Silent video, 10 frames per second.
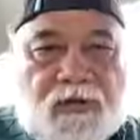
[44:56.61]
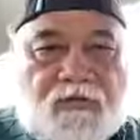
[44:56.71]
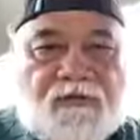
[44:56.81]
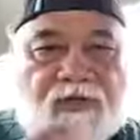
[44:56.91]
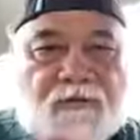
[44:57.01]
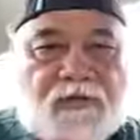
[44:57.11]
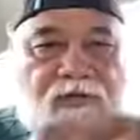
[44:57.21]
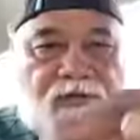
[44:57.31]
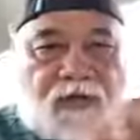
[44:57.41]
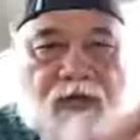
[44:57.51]
flip it
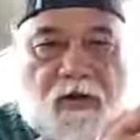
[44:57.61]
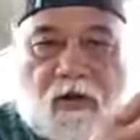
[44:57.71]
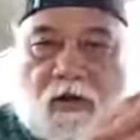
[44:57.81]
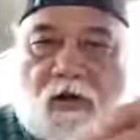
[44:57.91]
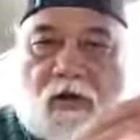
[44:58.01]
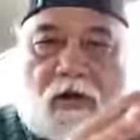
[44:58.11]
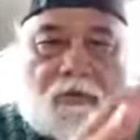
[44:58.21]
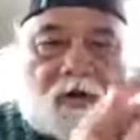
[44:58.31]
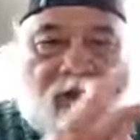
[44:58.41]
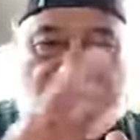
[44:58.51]
so that all
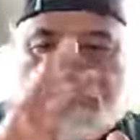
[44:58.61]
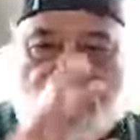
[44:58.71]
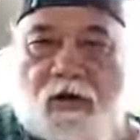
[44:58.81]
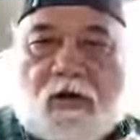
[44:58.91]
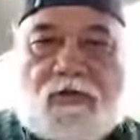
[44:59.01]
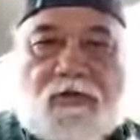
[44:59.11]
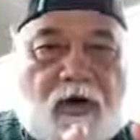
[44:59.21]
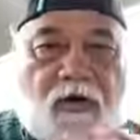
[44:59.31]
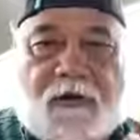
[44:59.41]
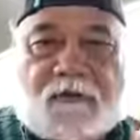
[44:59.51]
around is all
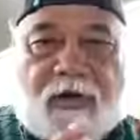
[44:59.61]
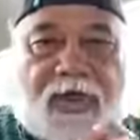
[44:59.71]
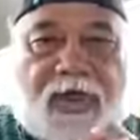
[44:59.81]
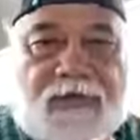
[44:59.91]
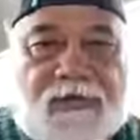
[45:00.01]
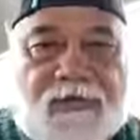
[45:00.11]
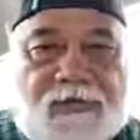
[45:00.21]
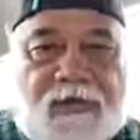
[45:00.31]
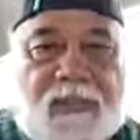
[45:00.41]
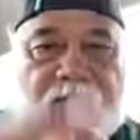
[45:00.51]
dark black.
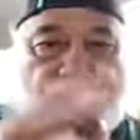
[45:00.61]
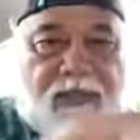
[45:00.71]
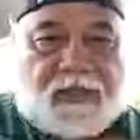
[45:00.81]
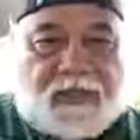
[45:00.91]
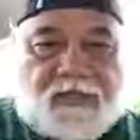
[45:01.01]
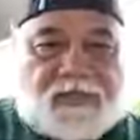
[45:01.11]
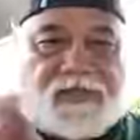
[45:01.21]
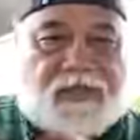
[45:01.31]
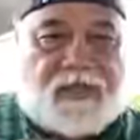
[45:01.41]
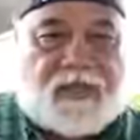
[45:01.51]
Then you
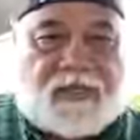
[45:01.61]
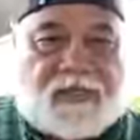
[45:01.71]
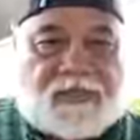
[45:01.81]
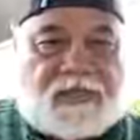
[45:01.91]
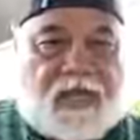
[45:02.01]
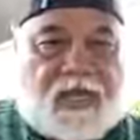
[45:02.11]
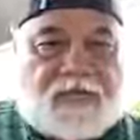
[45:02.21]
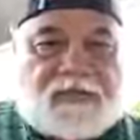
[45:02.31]
set it on the side.